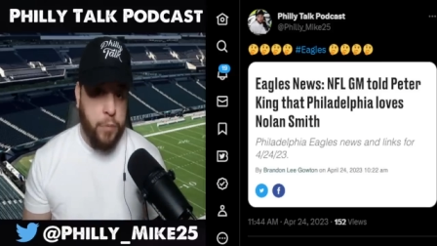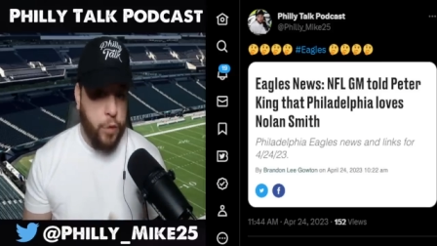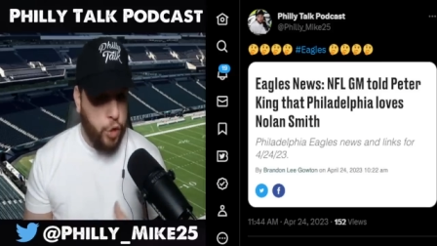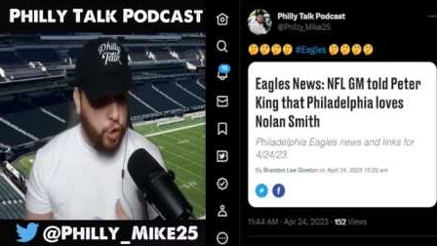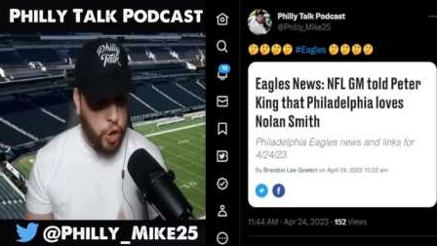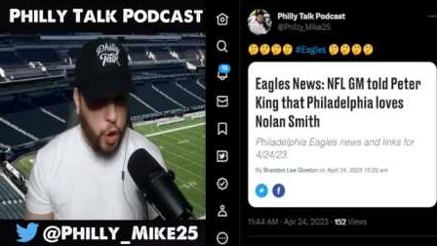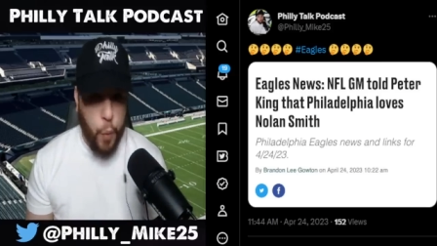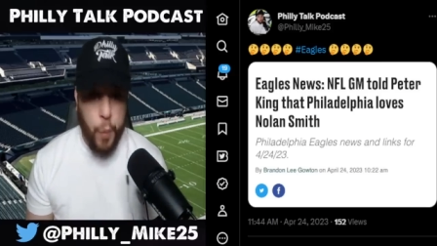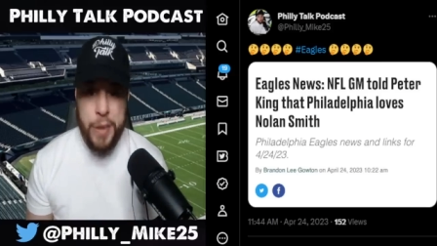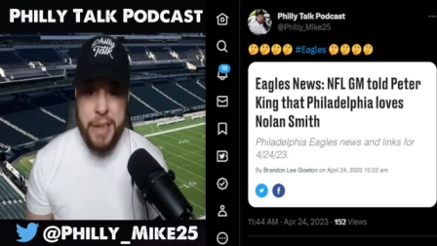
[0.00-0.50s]

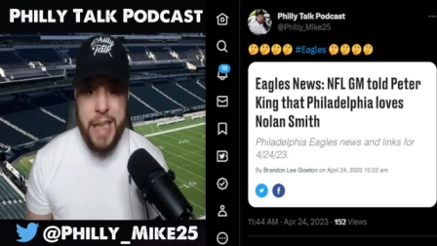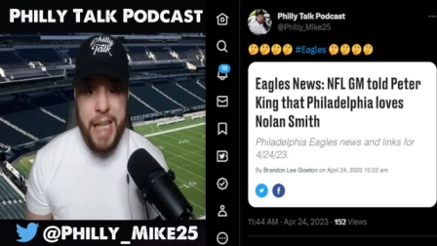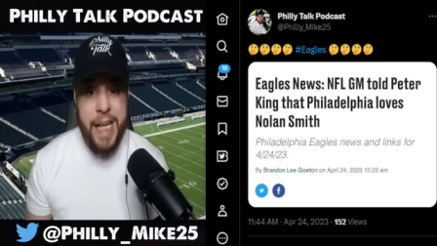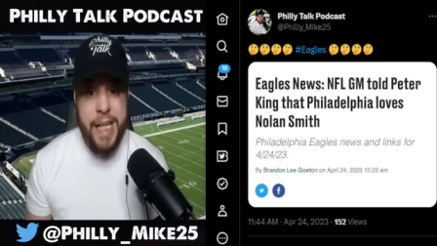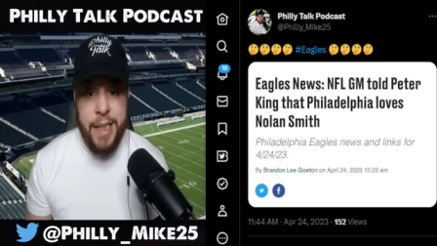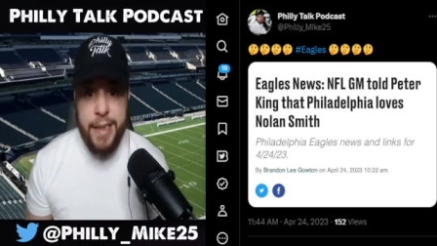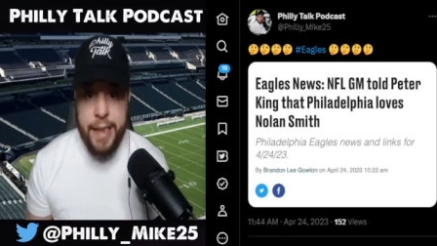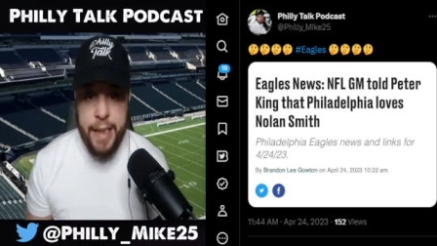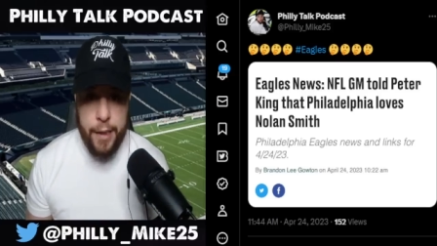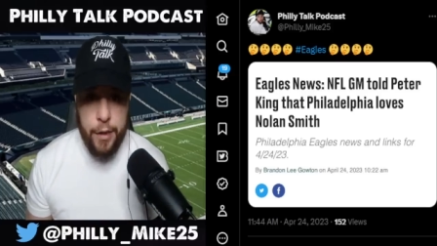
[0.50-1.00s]
So was
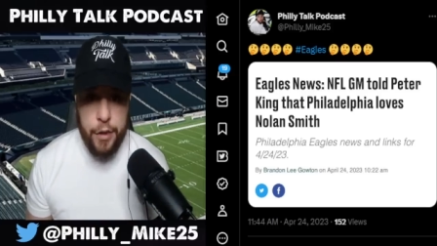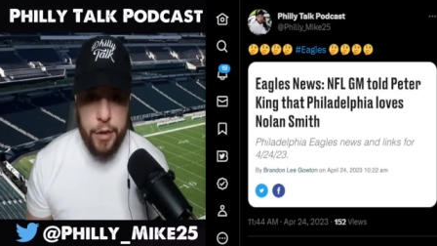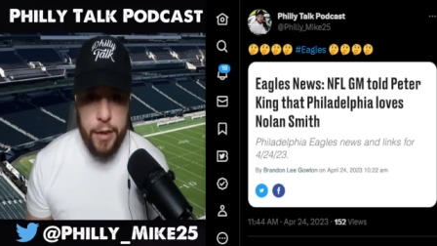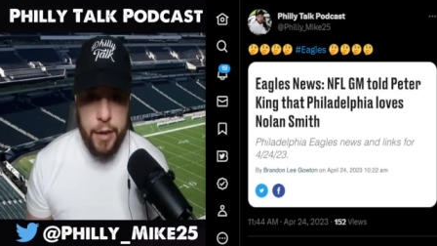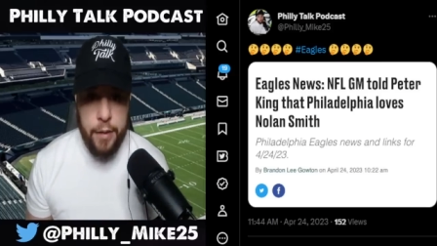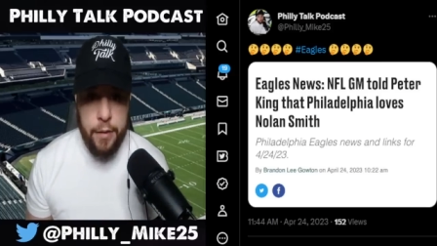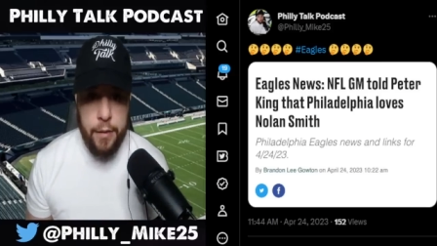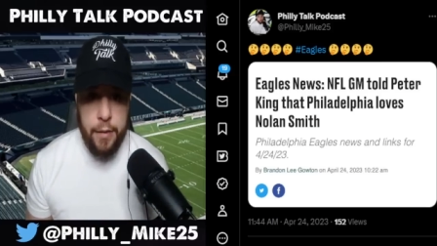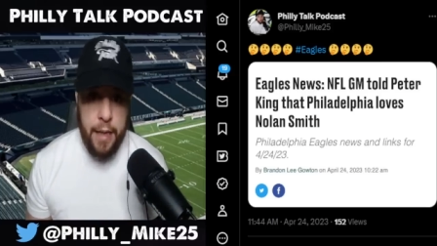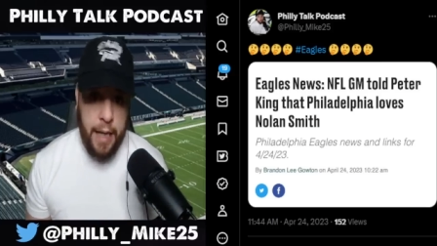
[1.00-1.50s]
Landon
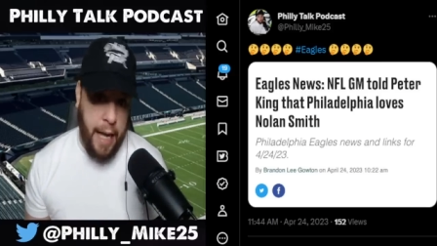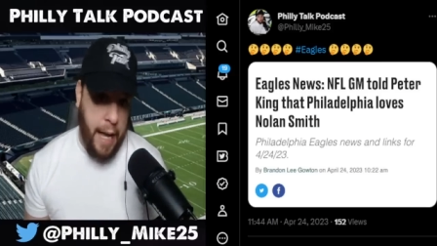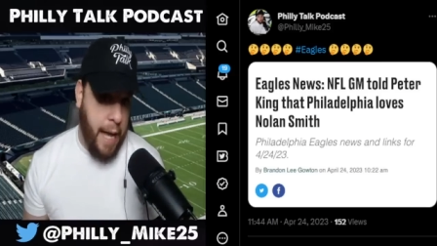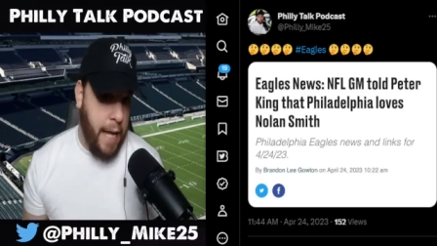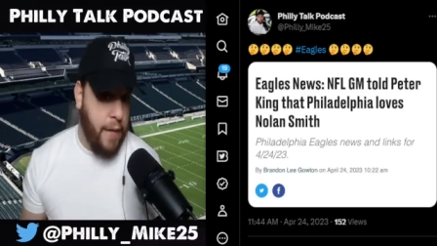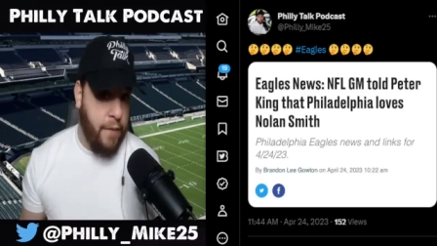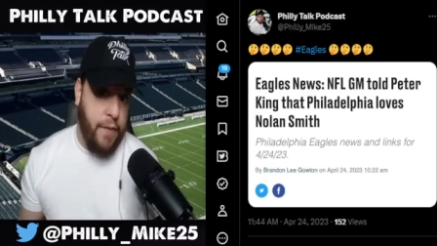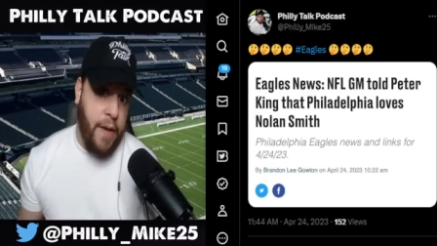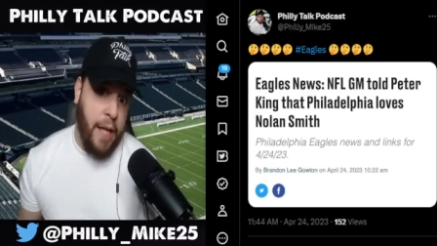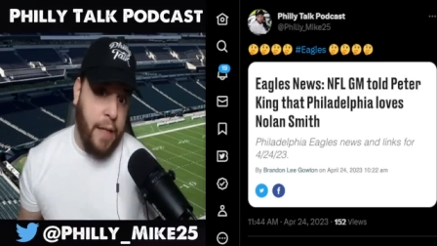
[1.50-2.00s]
Dickerson
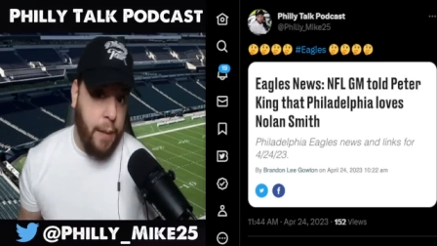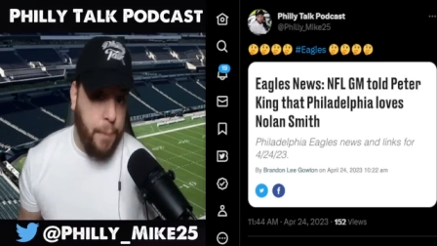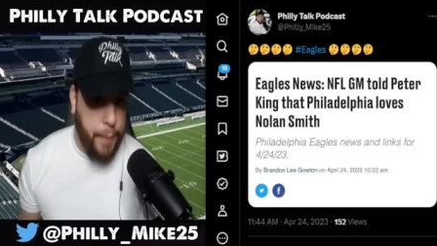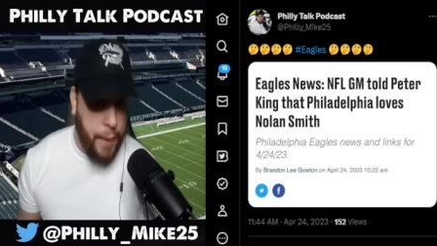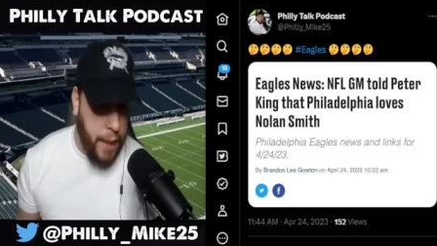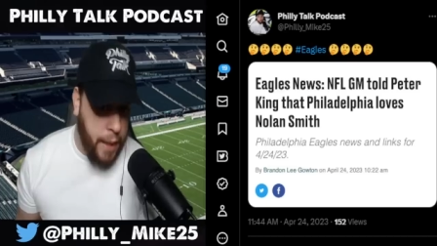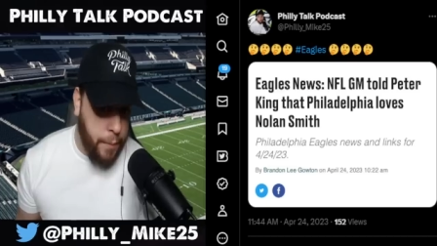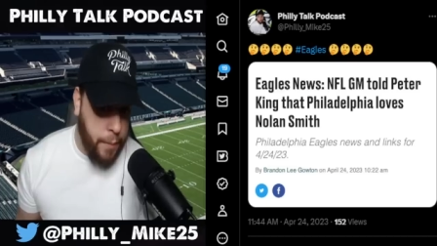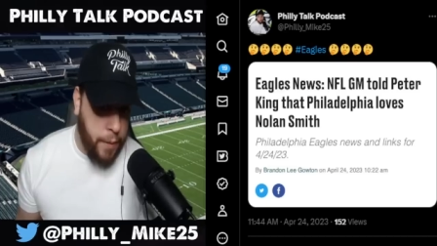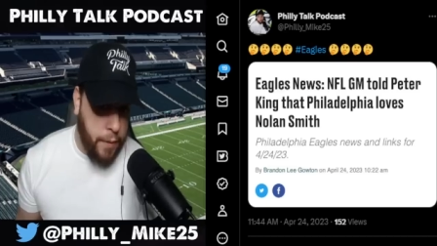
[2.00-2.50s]
out of
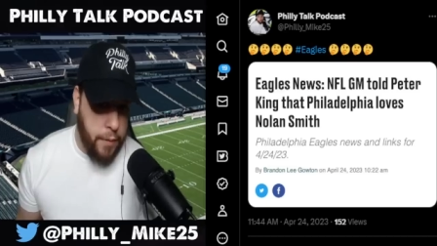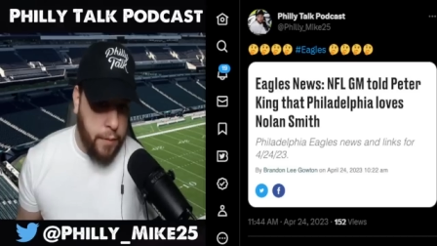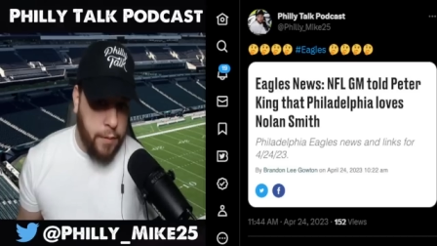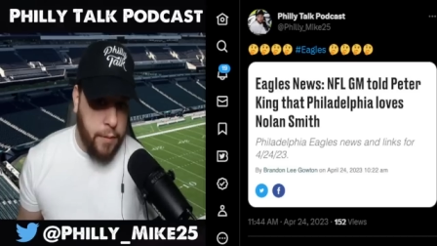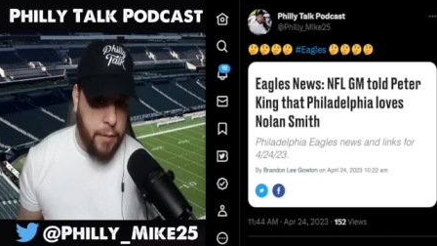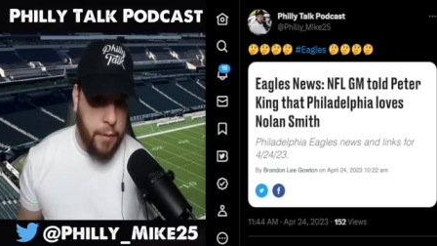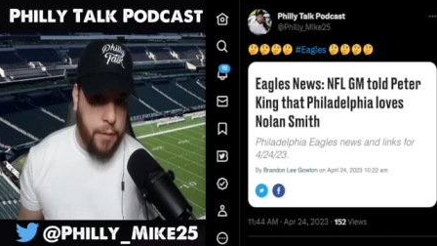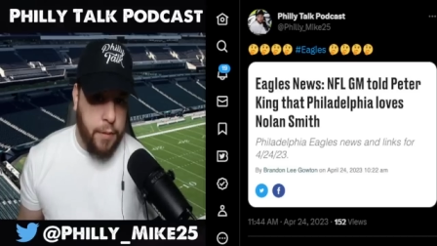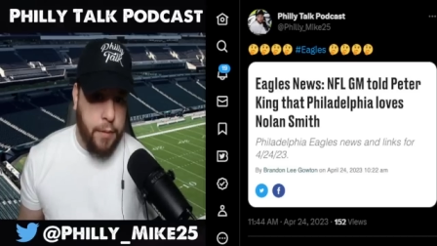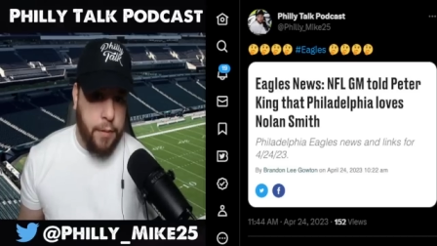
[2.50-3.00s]
Alabama,
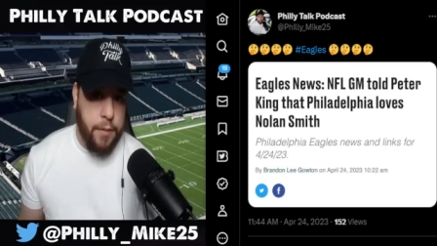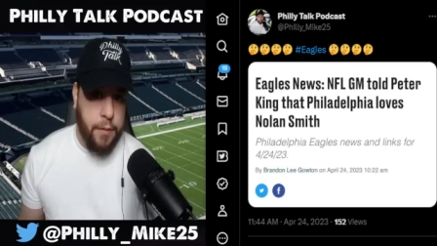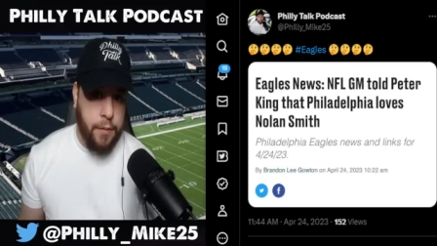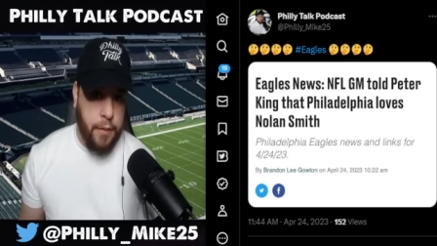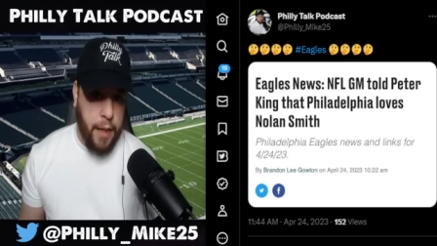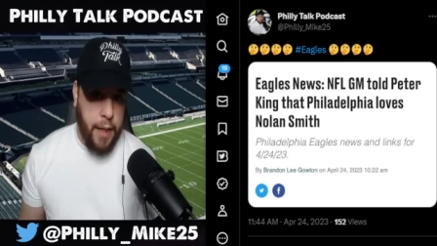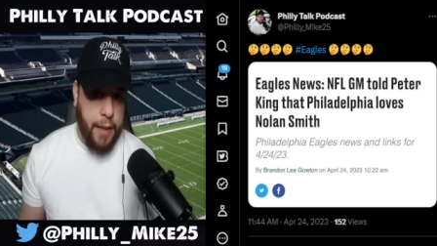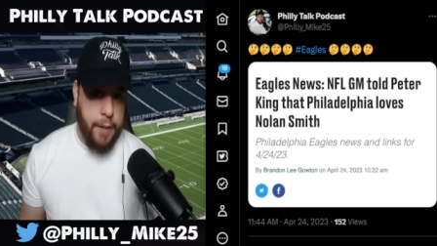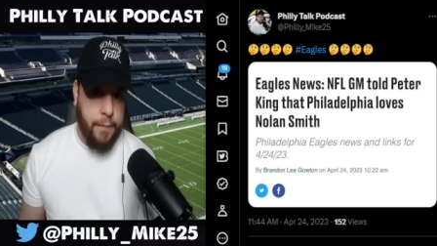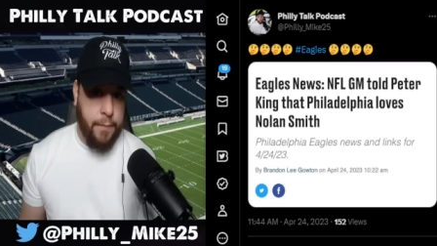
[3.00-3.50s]

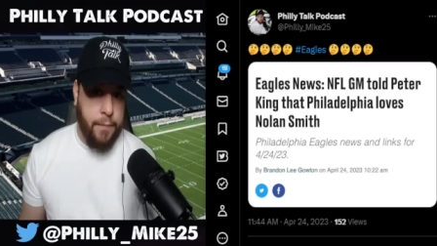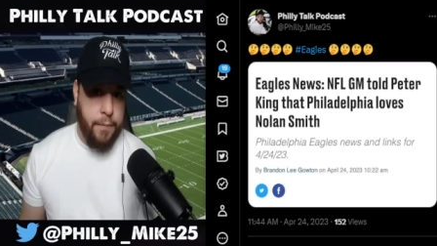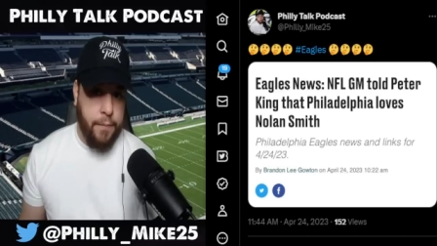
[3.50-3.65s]
right?